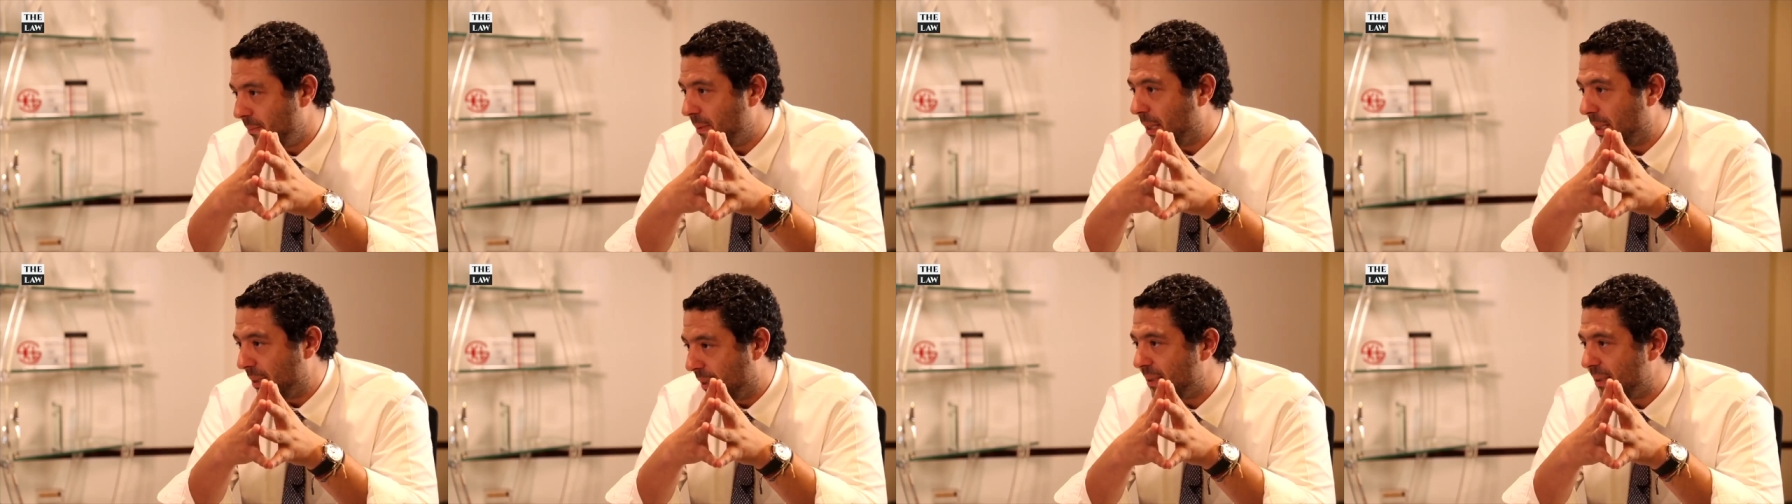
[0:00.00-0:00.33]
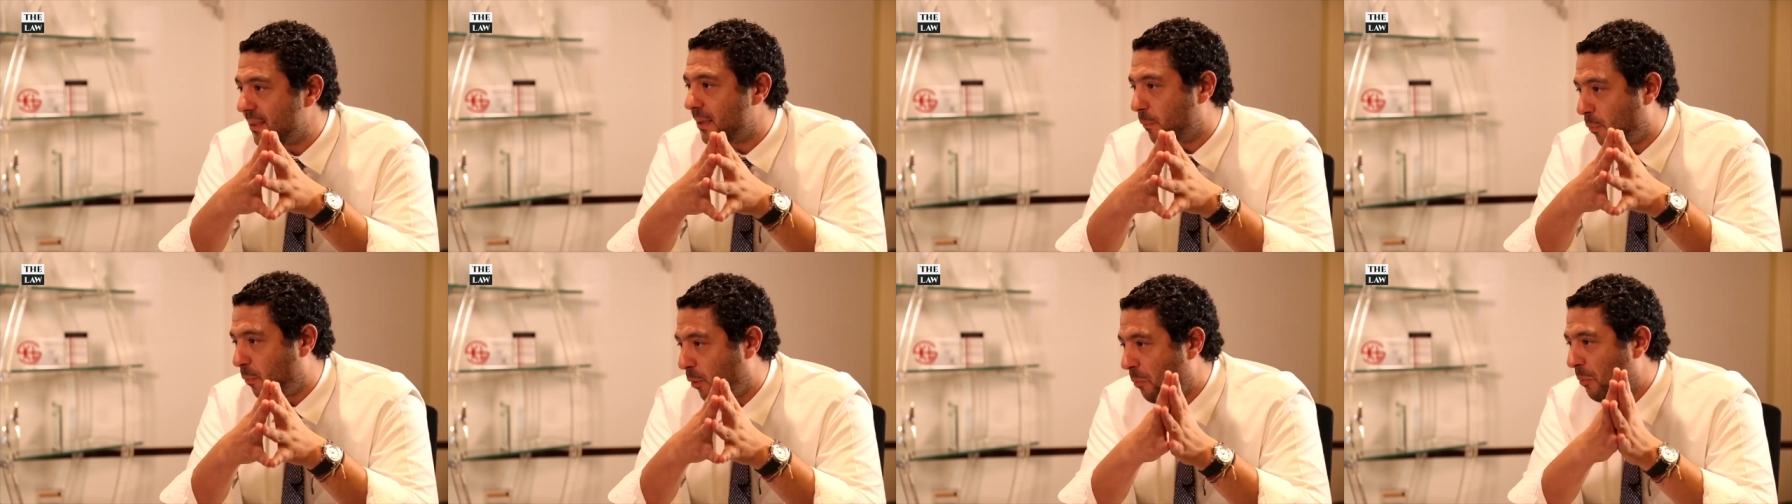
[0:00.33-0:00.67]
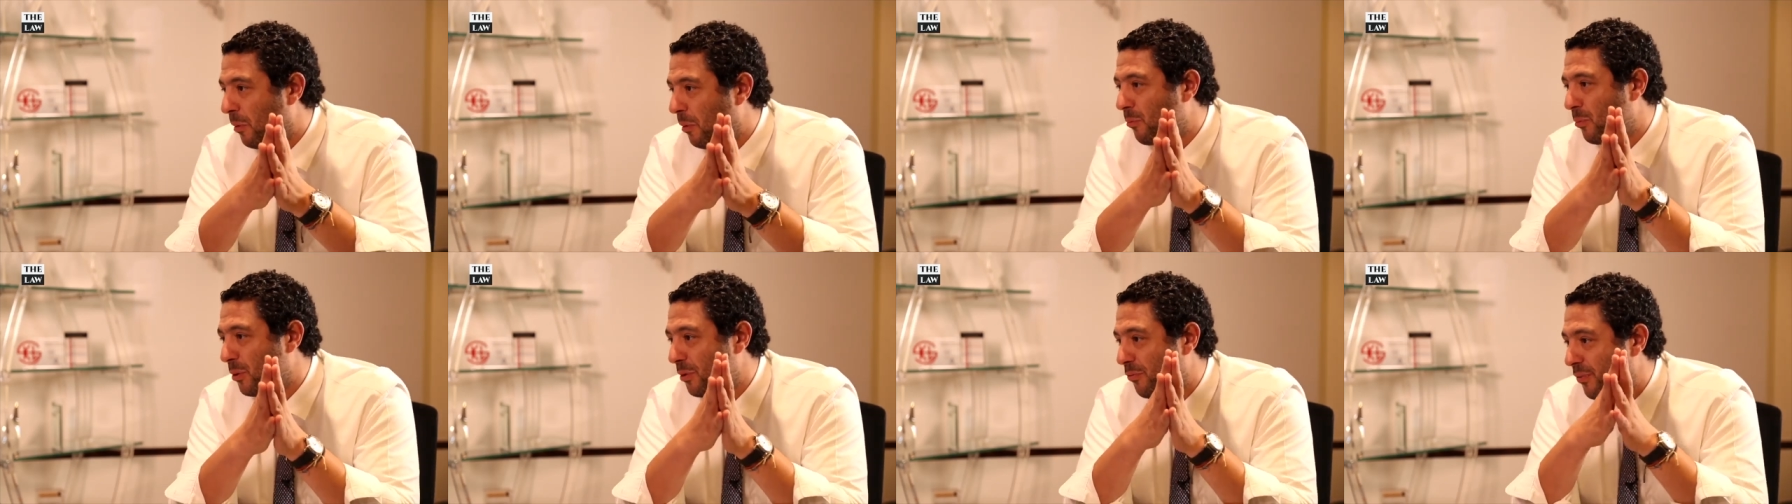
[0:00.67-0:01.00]
and that's the
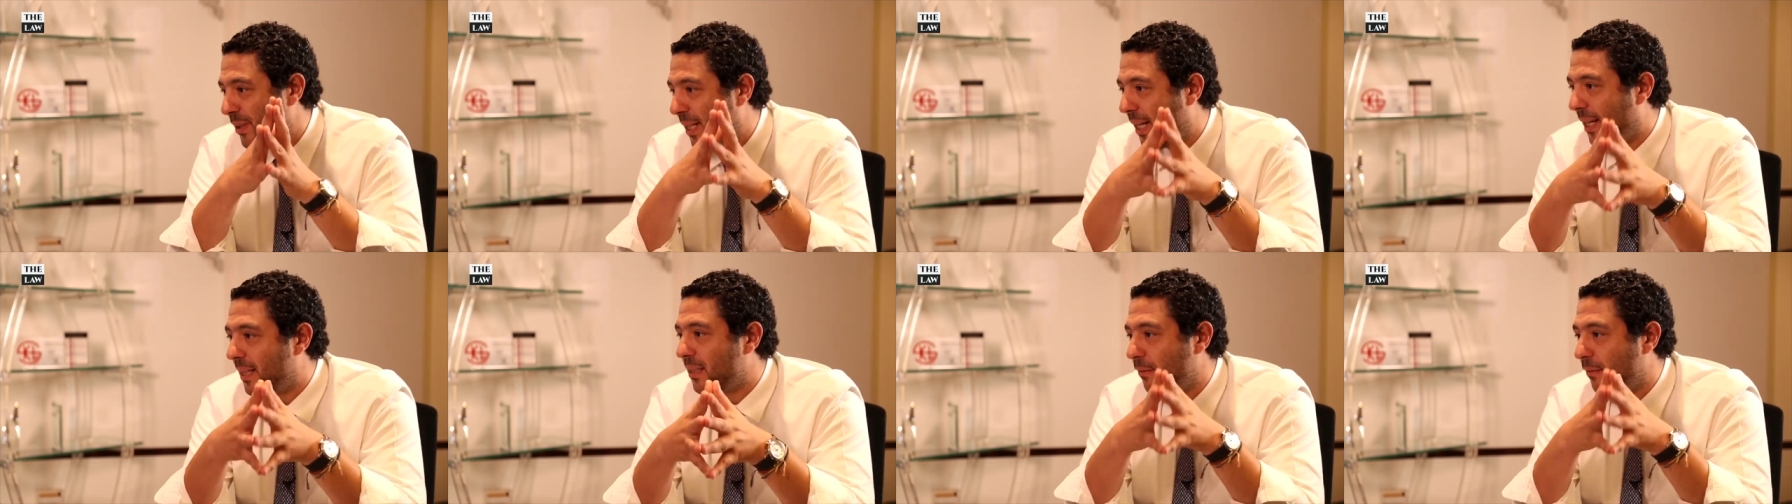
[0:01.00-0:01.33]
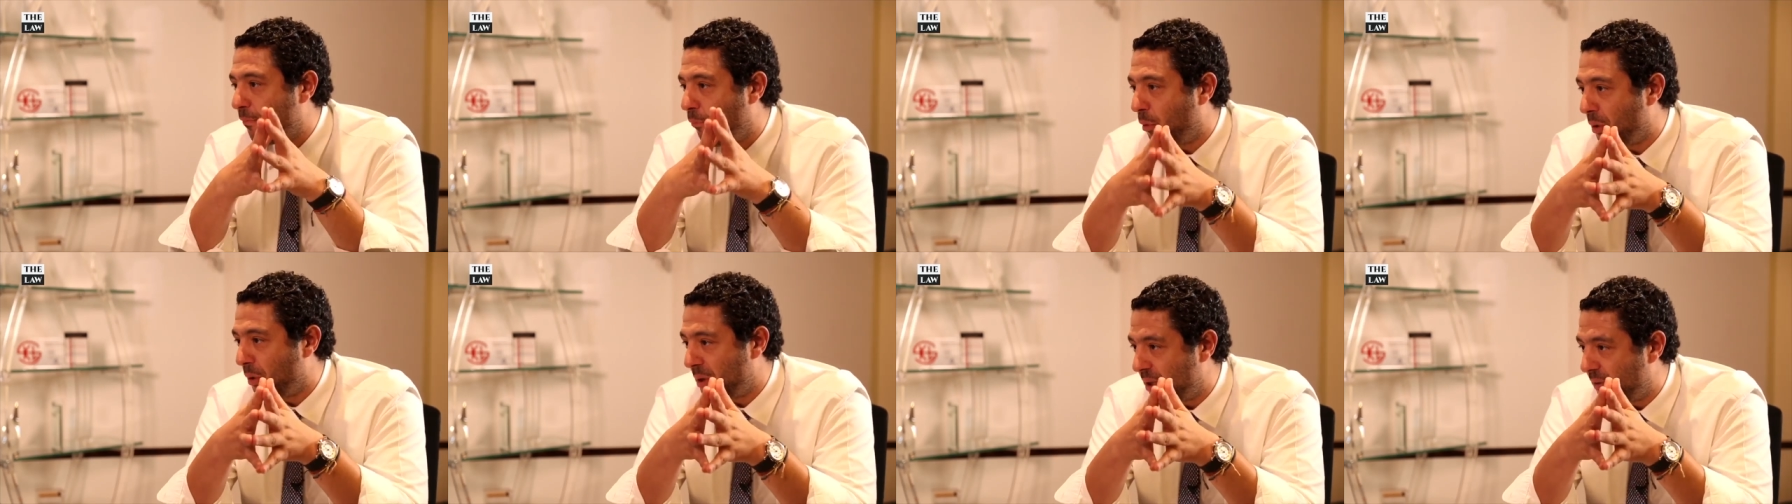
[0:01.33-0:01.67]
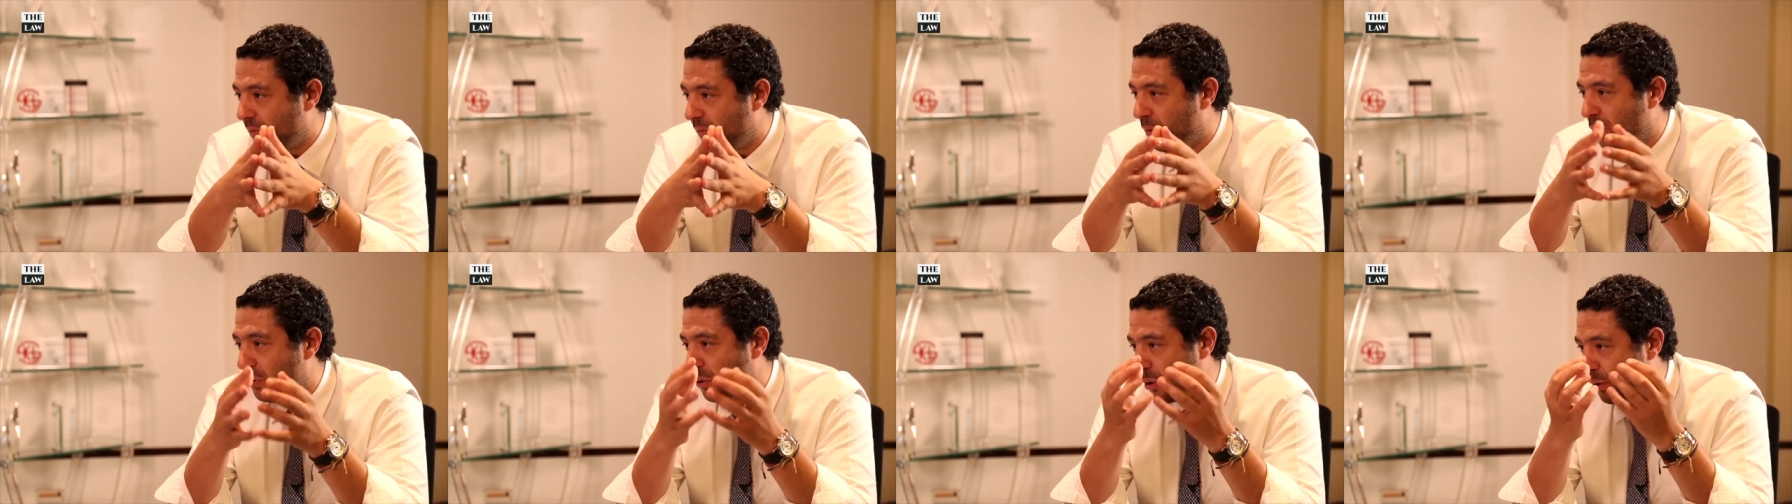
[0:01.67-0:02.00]
problem with reactive policy
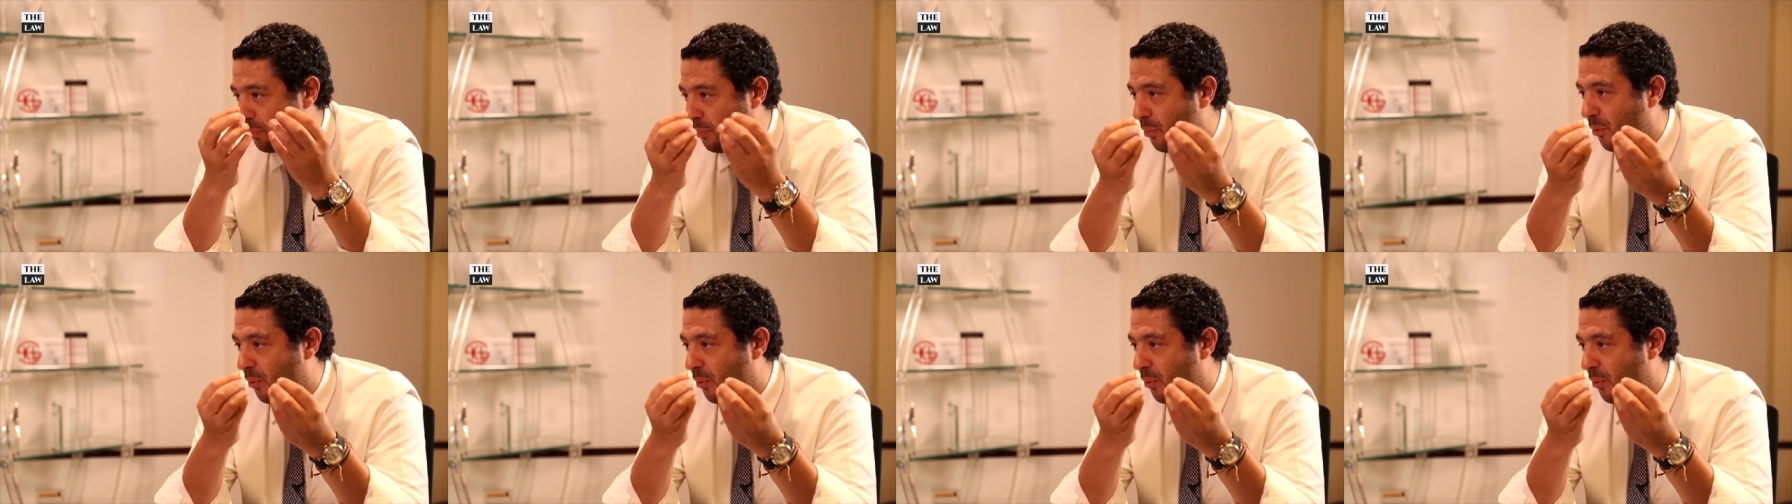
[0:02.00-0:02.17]
versus